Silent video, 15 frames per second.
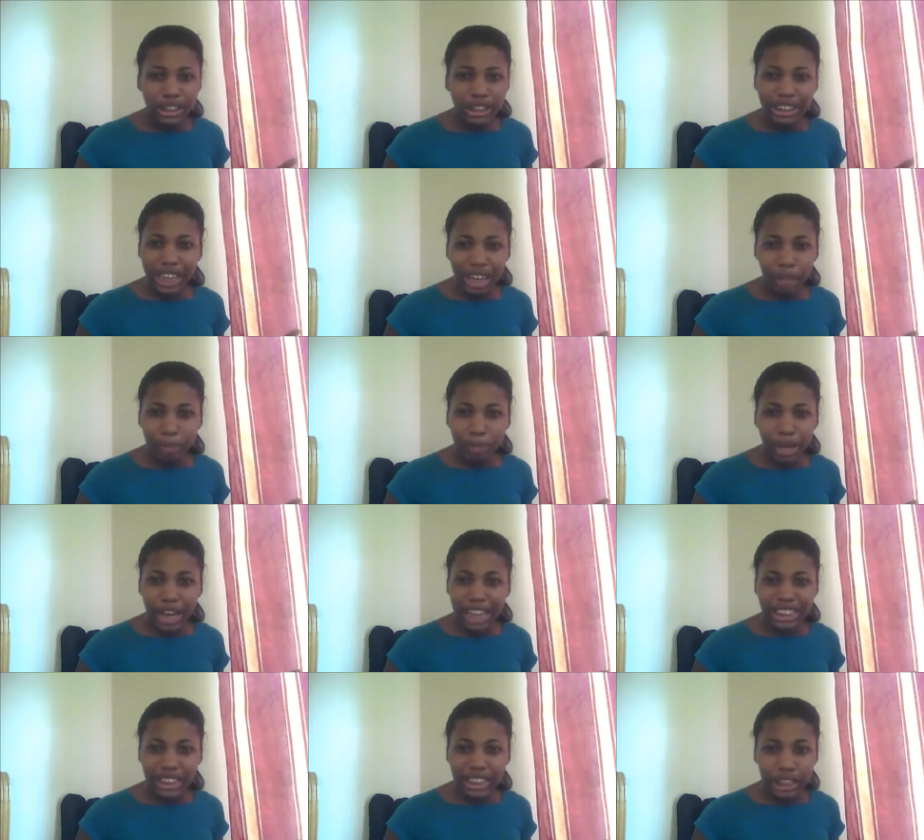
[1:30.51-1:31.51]
teddy bear that
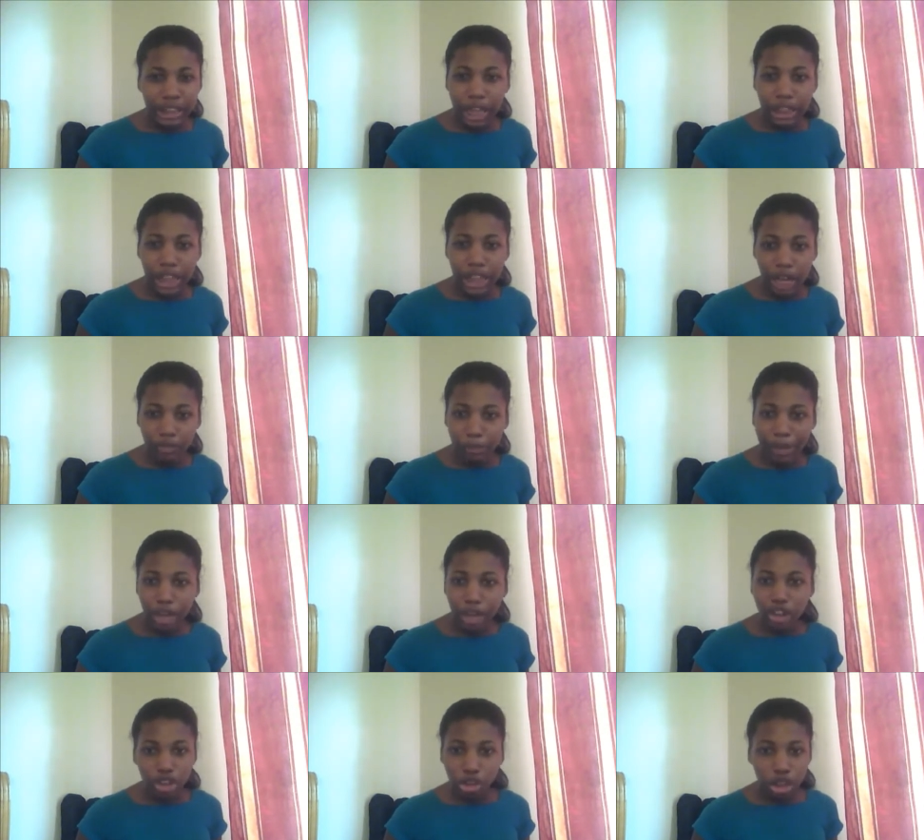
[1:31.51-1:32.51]
says I love you, better
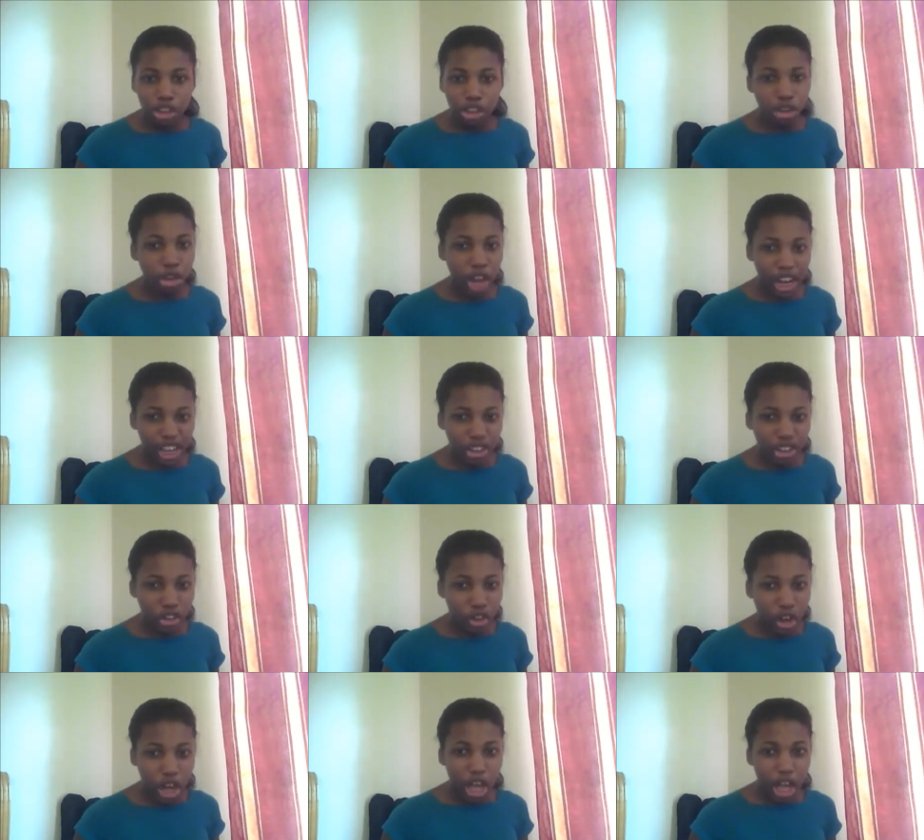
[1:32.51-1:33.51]
go to the Chinese store